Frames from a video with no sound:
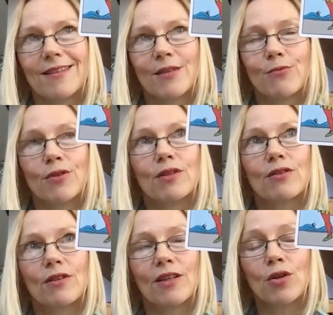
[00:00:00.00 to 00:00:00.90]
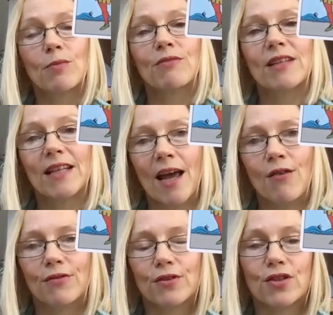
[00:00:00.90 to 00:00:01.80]
it could be really
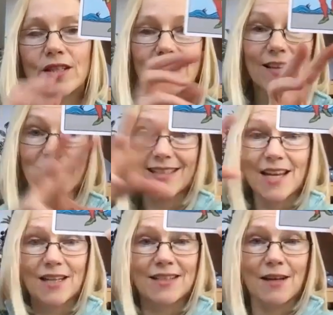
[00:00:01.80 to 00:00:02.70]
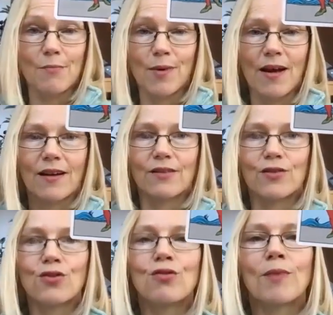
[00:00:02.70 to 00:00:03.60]
helpful just to like take a step back,
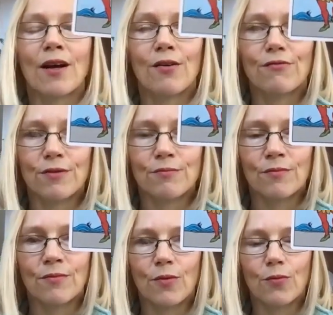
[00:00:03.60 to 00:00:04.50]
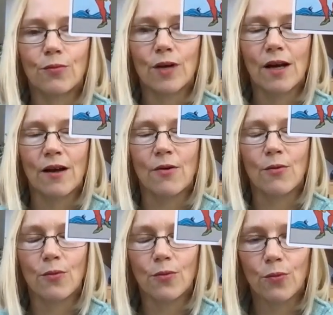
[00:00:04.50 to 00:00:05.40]
zoom out from
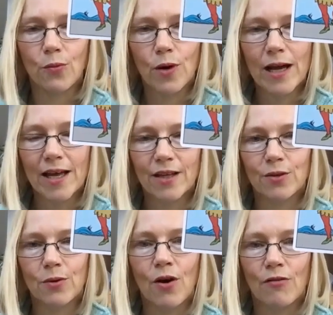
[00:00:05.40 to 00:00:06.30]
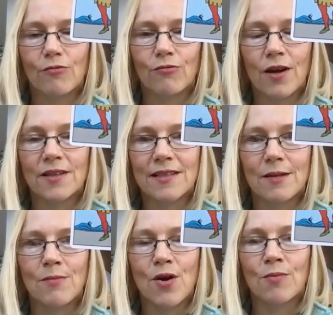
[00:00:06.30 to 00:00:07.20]
where you are right at the
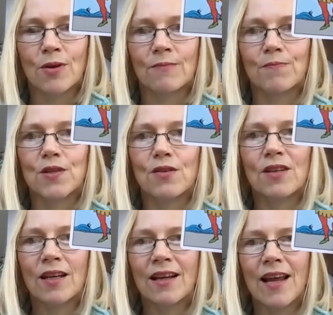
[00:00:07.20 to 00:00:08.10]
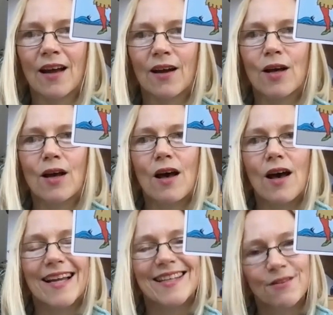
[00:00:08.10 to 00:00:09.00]
moment, so that you can get
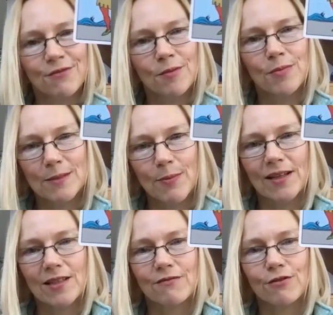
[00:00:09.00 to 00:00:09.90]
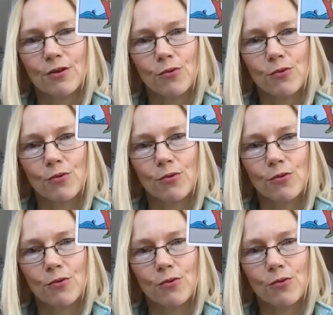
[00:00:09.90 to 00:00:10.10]
a different perspective or a